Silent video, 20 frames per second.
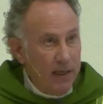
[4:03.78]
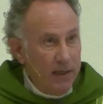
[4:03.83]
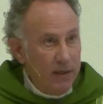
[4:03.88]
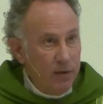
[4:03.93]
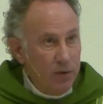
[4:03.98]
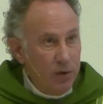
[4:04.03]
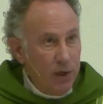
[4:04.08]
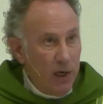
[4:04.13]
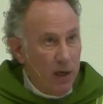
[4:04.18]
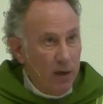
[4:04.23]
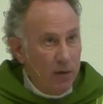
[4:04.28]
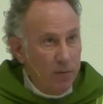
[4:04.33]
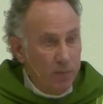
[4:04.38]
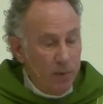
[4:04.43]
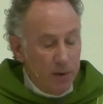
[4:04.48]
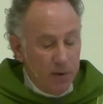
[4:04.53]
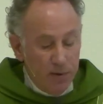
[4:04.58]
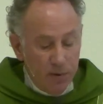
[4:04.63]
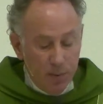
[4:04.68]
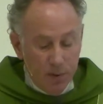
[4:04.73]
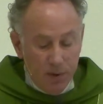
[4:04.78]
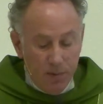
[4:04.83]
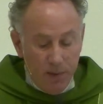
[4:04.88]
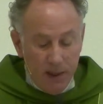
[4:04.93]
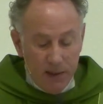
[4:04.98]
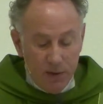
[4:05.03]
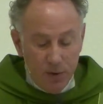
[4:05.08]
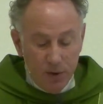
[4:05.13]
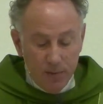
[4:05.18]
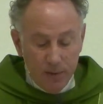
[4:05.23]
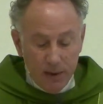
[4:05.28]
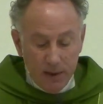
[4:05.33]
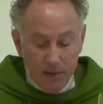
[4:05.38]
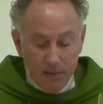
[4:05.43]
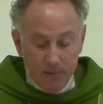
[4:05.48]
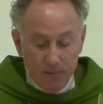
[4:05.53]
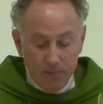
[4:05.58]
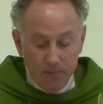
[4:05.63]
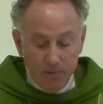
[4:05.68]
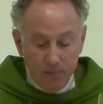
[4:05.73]
in childbirth with Benjamin.
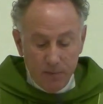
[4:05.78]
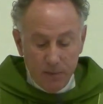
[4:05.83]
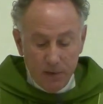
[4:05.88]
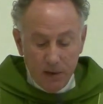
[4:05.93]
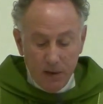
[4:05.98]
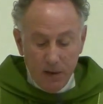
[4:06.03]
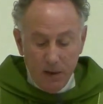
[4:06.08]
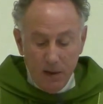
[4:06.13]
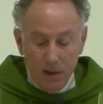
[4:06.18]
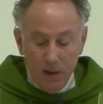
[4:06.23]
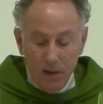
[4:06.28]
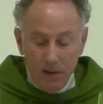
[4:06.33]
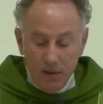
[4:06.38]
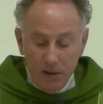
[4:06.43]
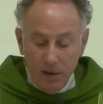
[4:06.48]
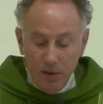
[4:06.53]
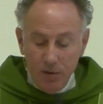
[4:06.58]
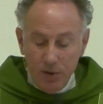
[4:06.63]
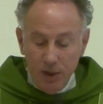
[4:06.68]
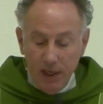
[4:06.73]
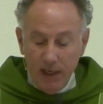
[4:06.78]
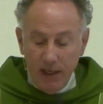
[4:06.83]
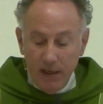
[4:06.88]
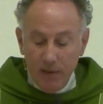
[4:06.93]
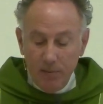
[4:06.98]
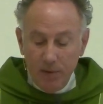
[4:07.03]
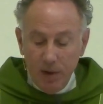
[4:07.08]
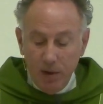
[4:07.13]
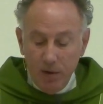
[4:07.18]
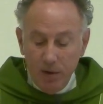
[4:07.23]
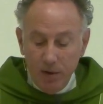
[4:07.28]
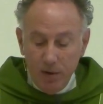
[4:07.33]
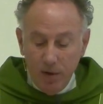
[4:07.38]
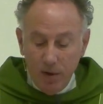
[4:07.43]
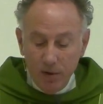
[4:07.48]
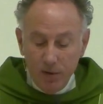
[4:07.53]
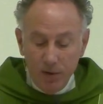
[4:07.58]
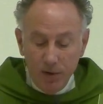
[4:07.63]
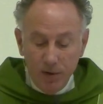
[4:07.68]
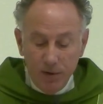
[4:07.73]
So Jacob doted
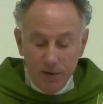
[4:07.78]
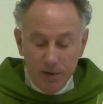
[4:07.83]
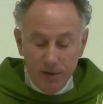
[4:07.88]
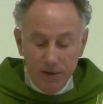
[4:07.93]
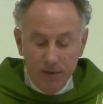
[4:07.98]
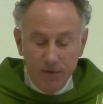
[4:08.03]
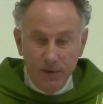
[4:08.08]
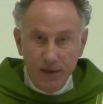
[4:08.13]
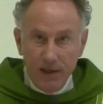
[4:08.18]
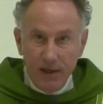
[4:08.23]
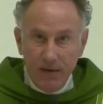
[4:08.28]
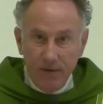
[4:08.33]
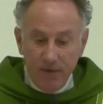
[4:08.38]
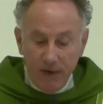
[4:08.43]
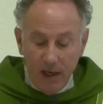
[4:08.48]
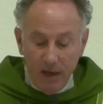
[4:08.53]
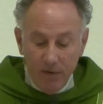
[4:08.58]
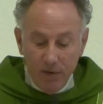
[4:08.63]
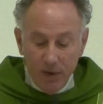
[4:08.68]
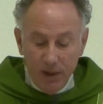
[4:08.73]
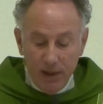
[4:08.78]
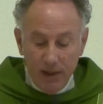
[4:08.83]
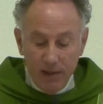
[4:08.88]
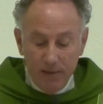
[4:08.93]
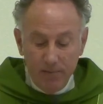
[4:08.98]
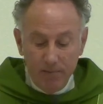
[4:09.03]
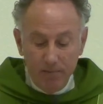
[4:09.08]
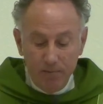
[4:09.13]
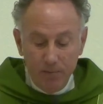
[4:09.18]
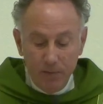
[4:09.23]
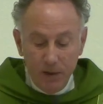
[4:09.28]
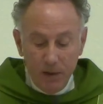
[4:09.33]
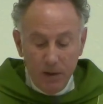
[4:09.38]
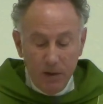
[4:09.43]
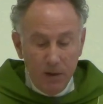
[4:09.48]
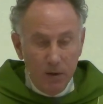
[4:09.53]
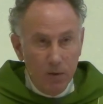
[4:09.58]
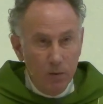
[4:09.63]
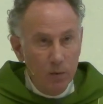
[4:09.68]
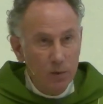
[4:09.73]
on Joseph and he favored him,
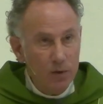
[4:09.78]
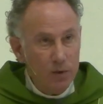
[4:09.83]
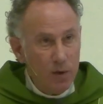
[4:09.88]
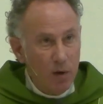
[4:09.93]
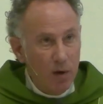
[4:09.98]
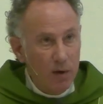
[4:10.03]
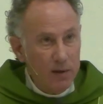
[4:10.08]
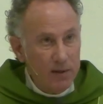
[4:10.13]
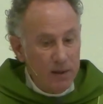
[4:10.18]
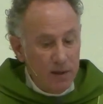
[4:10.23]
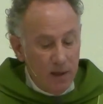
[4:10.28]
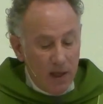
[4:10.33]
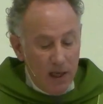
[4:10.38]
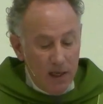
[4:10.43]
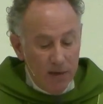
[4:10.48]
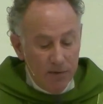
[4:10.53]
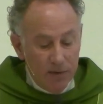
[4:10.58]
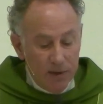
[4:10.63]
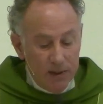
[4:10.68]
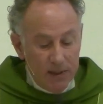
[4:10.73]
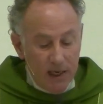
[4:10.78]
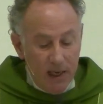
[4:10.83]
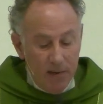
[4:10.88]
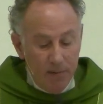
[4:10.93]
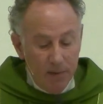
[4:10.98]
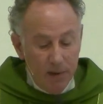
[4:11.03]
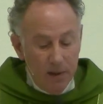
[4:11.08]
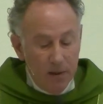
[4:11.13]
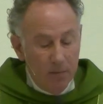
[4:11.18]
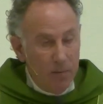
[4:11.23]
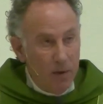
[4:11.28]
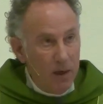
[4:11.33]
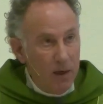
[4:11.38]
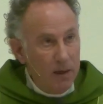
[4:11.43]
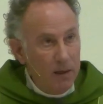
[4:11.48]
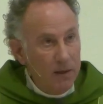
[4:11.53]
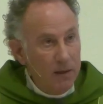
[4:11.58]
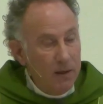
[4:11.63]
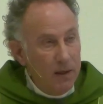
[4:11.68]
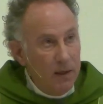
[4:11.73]
which caused a lot of resentment
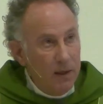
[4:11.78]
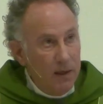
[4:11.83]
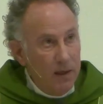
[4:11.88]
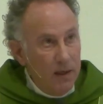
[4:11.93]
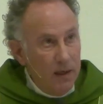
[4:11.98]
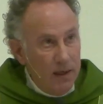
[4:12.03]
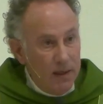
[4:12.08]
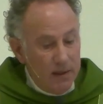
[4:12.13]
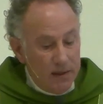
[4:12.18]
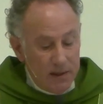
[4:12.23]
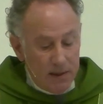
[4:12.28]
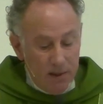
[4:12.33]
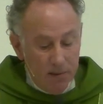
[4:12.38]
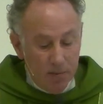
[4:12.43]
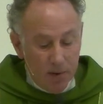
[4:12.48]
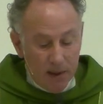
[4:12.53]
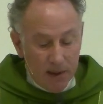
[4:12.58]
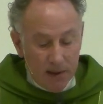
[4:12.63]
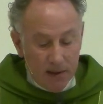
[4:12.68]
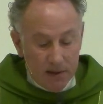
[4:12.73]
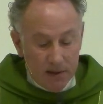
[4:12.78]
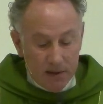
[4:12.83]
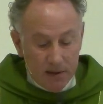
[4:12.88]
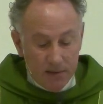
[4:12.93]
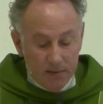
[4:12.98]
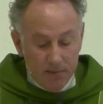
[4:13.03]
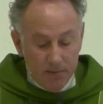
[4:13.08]
among his siblings.